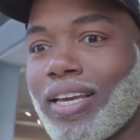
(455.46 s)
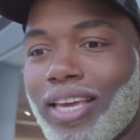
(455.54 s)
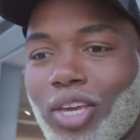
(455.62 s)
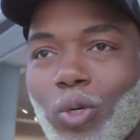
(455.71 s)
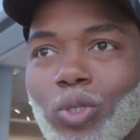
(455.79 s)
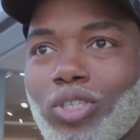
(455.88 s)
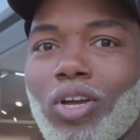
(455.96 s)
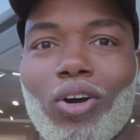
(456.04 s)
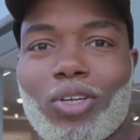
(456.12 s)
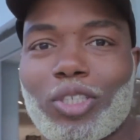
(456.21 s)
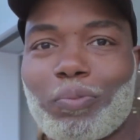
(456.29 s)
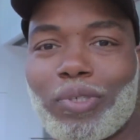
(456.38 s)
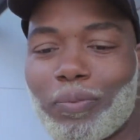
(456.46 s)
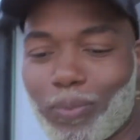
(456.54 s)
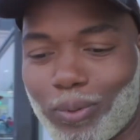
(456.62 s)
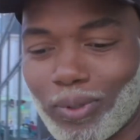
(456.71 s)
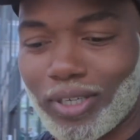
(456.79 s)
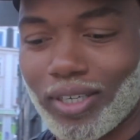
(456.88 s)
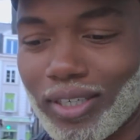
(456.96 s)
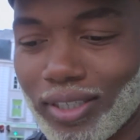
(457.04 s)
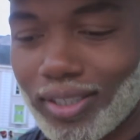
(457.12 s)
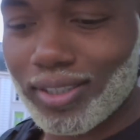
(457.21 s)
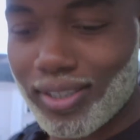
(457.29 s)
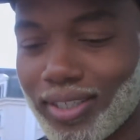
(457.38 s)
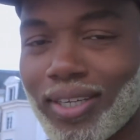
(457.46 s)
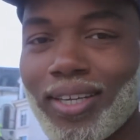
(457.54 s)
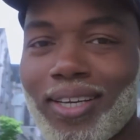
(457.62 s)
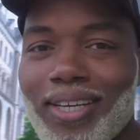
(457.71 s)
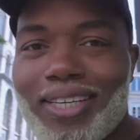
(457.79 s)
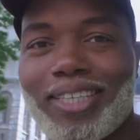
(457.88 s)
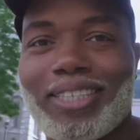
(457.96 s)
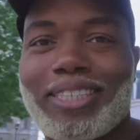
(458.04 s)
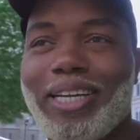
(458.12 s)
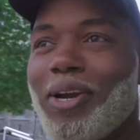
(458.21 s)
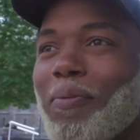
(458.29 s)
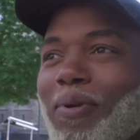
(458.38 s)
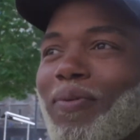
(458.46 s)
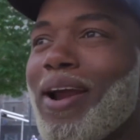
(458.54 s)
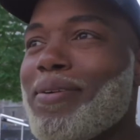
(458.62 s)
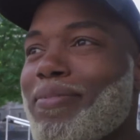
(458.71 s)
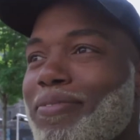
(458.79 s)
get used to all these people uh, staring me right in my